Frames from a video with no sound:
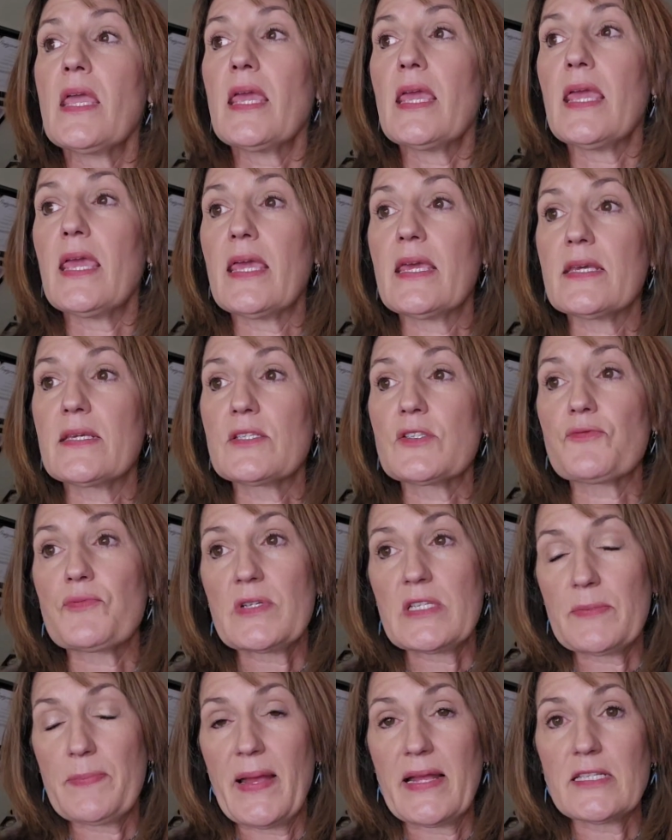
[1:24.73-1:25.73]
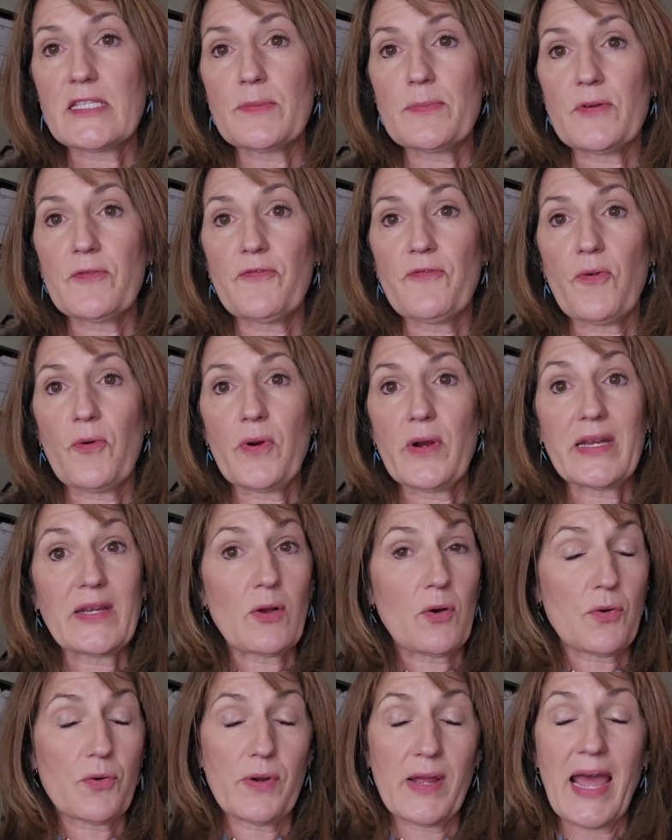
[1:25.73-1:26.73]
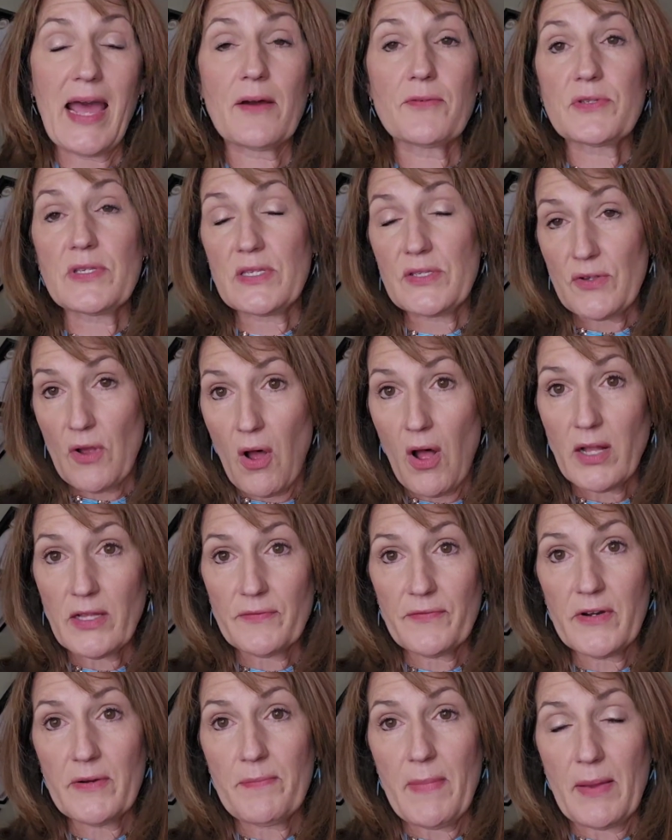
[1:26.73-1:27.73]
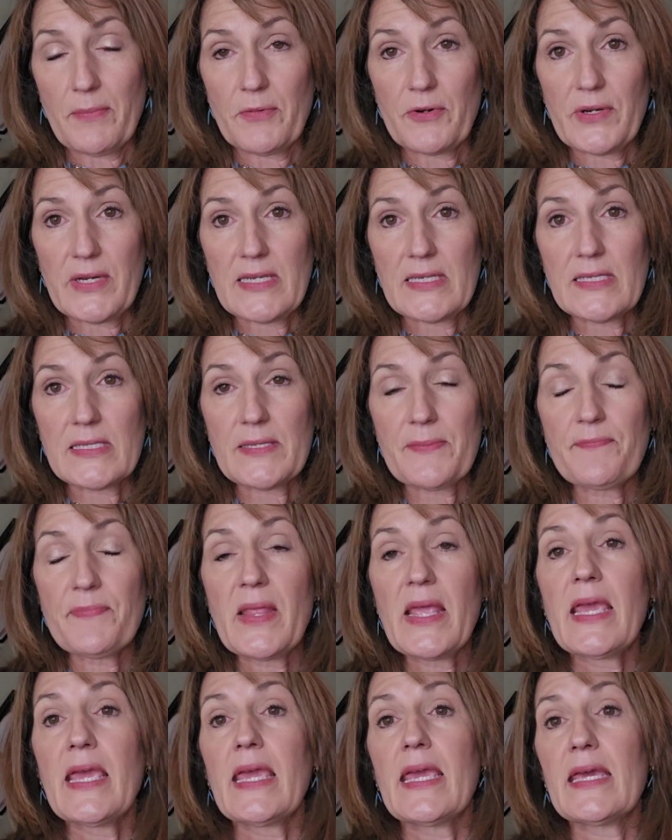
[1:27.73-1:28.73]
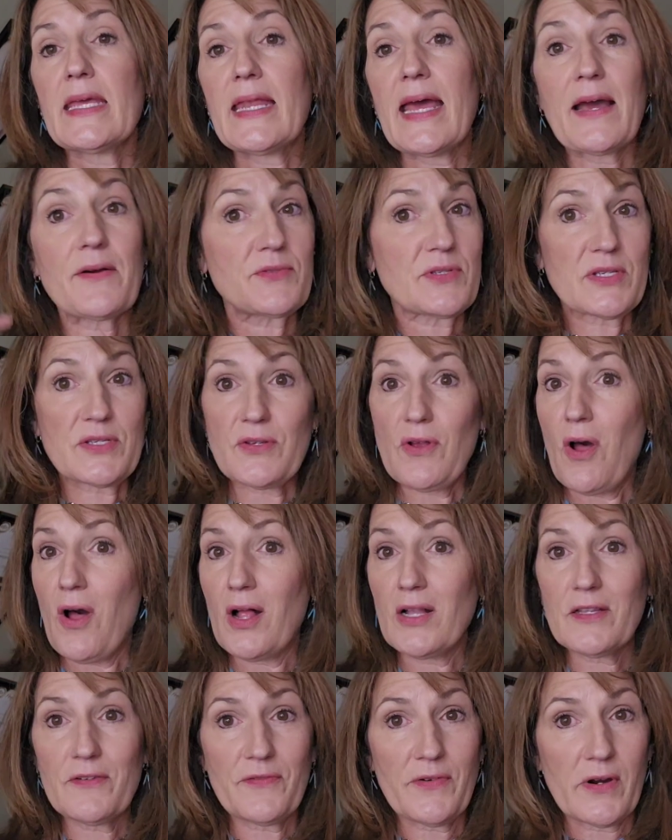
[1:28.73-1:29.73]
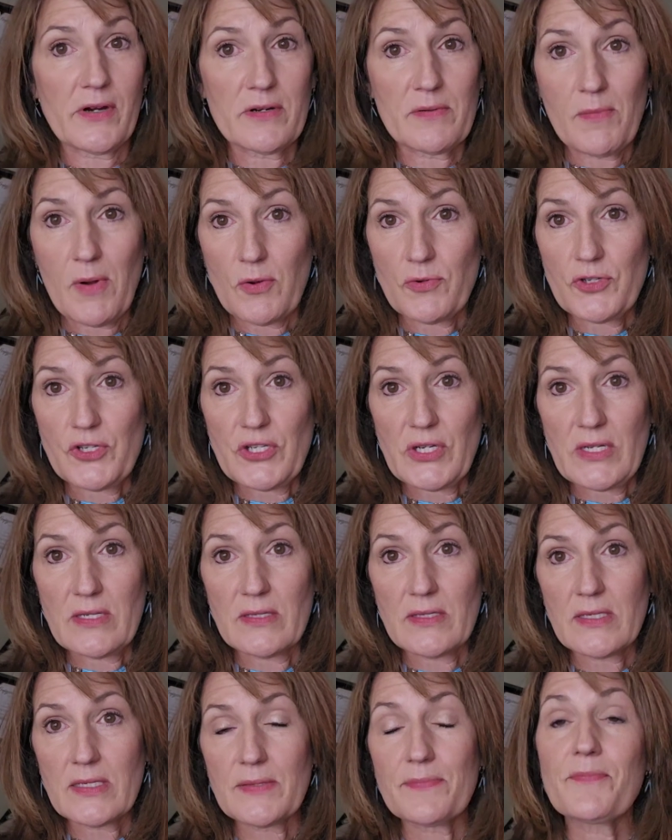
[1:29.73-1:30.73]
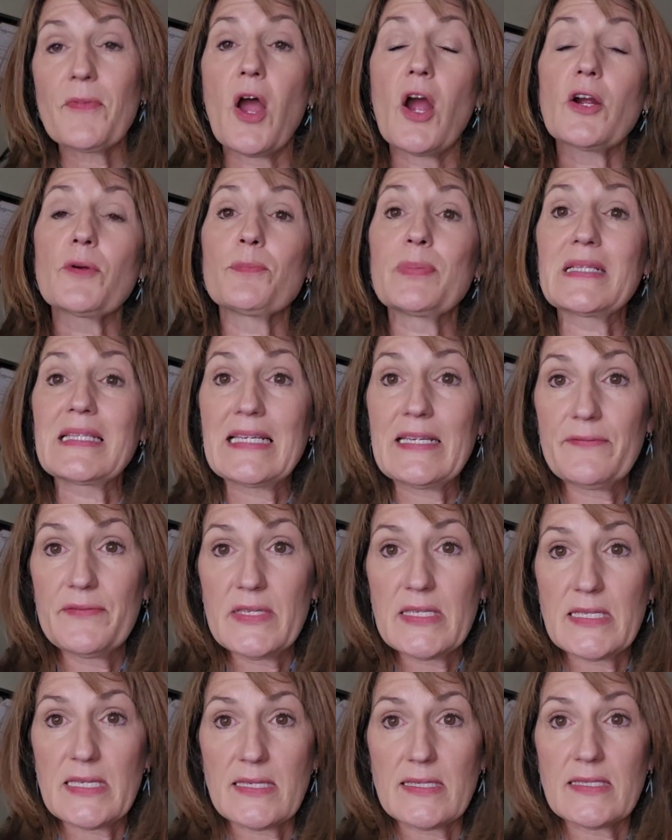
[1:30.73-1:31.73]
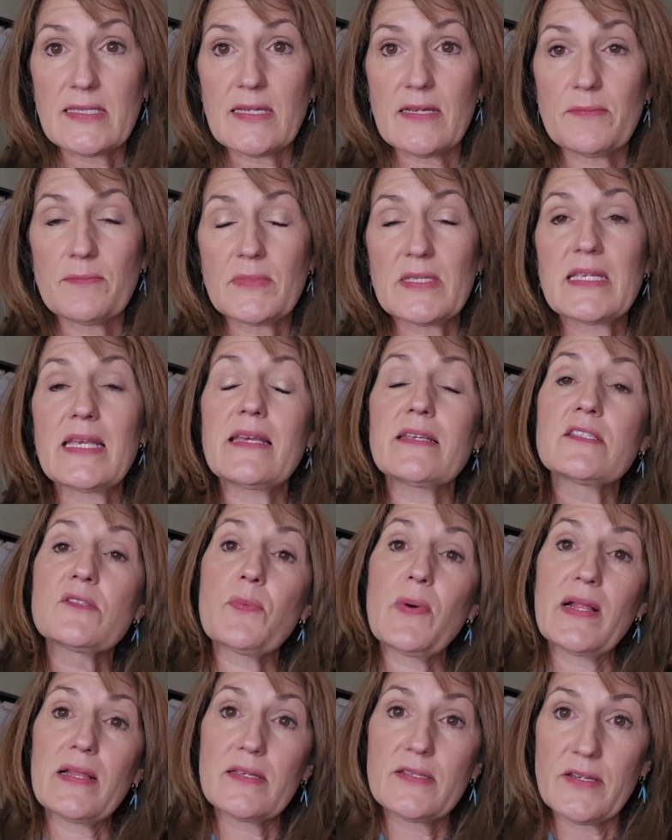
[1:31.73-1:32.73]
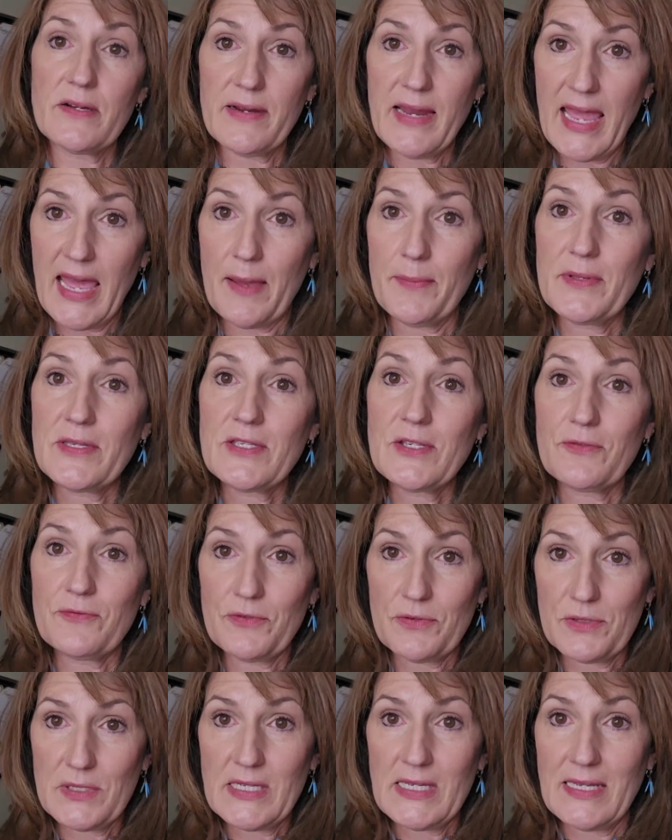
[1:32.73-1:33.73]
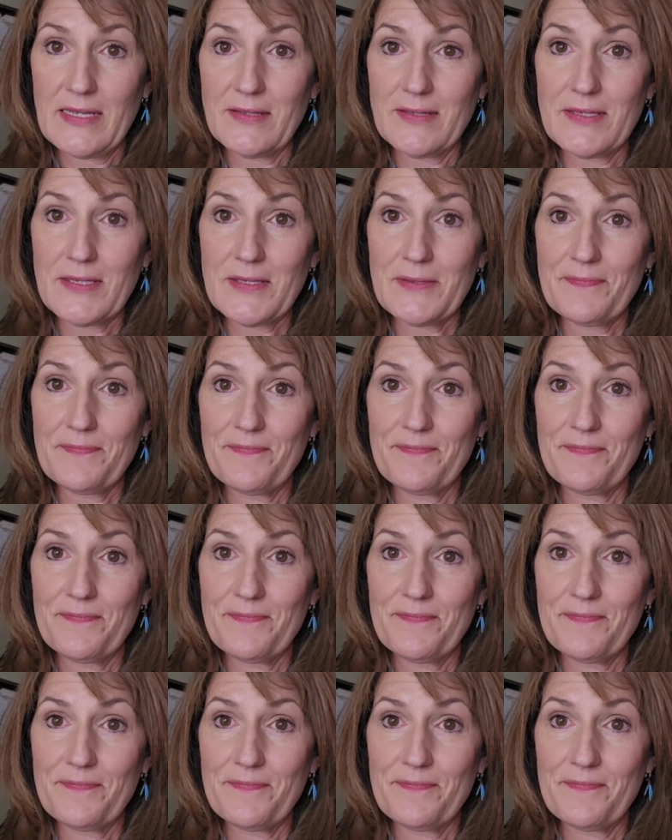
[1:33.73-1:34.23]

is responsible for, it houses all of our memories, it houses all of our emotions, our belief systems, as well as our habits and routines.